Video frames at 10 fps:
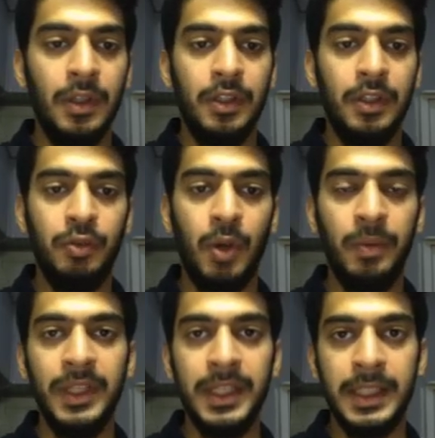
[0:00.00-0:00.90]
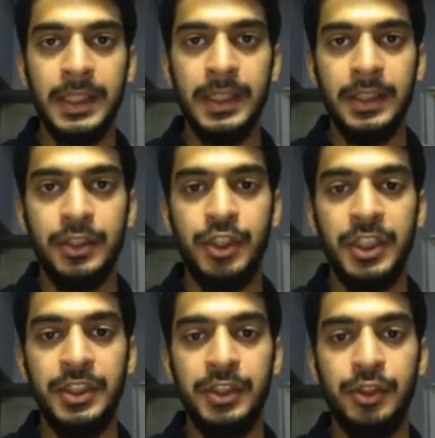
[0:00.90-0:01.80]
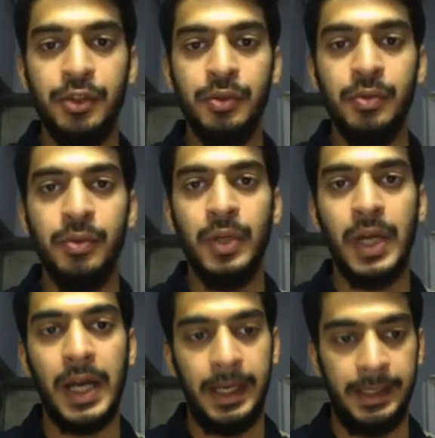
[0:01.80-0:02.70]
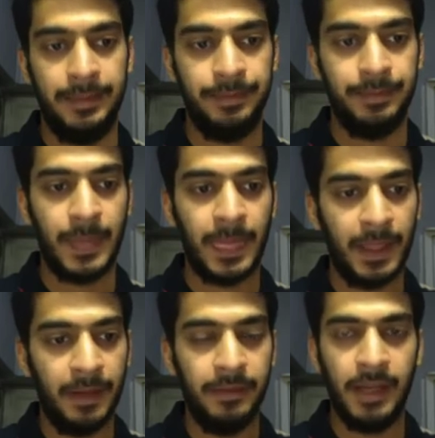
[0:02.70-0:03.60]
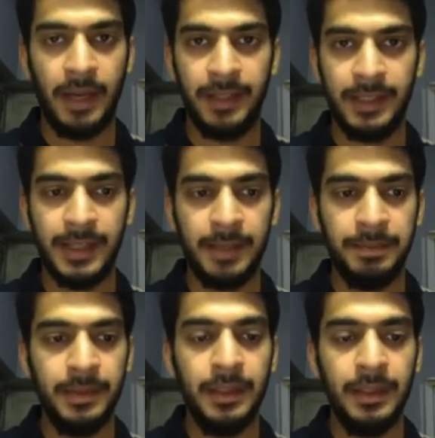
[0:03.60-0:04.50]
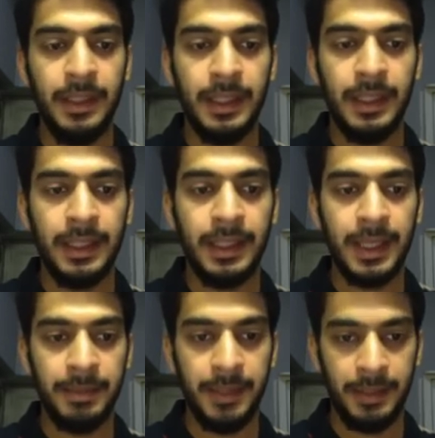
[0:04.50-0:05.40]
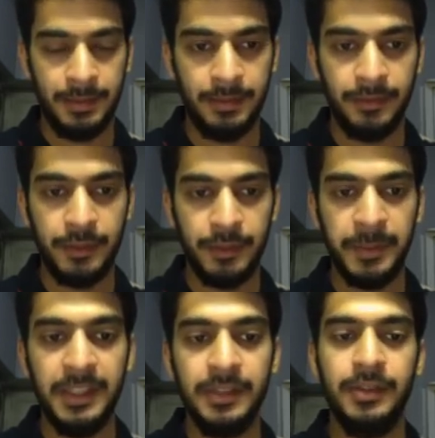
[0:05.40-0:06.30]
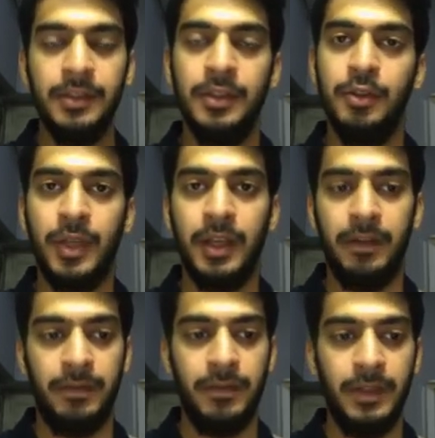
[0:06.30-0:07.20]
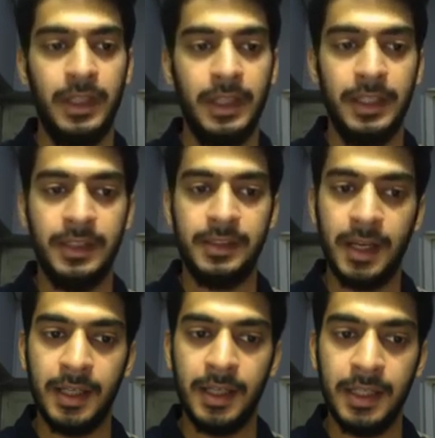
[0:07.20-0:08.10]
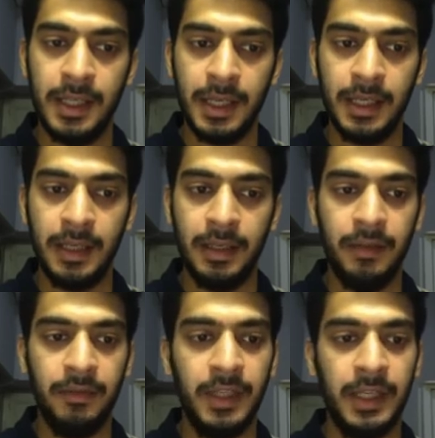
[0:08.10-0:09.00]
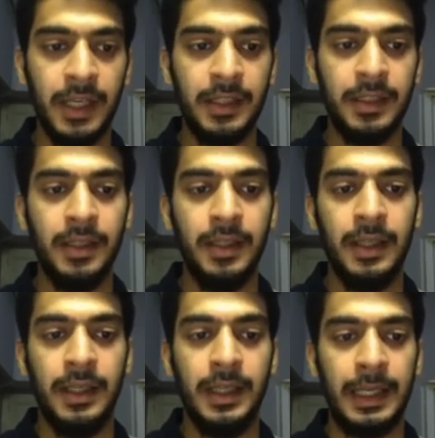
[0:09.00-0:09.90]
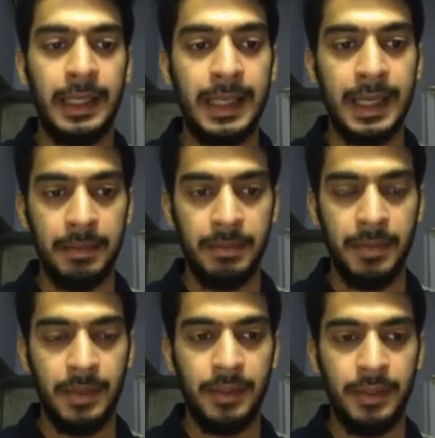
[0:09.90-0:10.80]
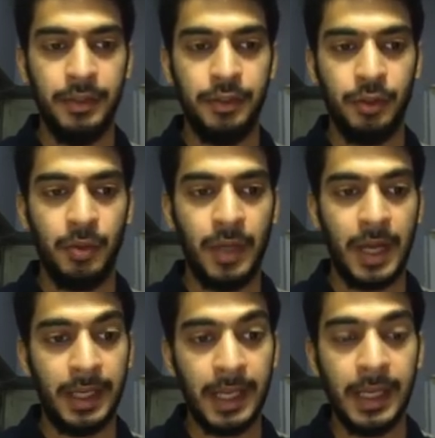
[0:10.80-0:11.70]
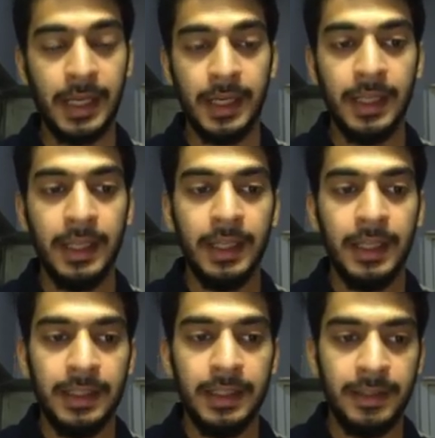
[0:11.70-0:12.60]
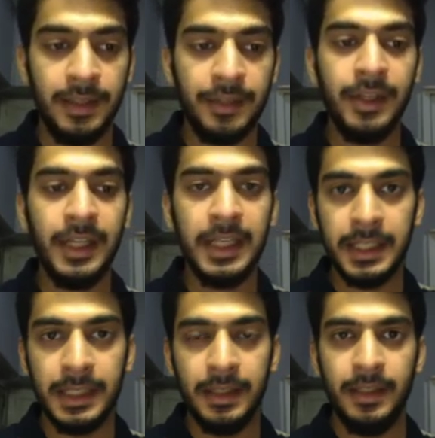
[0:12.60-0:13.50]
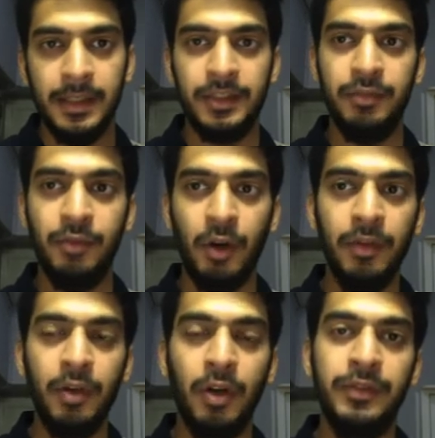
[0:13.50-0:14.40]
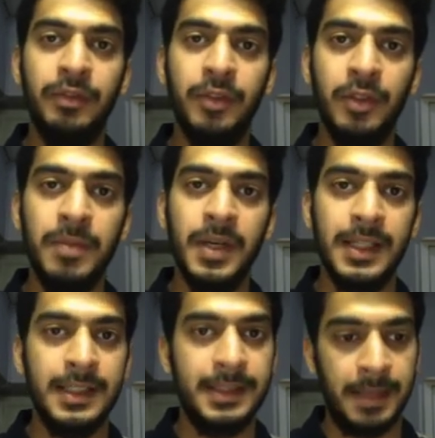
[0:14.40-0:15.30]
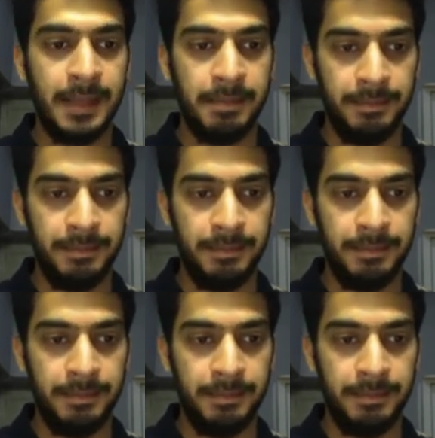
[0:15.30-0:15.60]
The vowel e changes to I. We have an example, geben, which means to give. Discard en, we get geb. So again, the letter e is the vowel of the verb stem.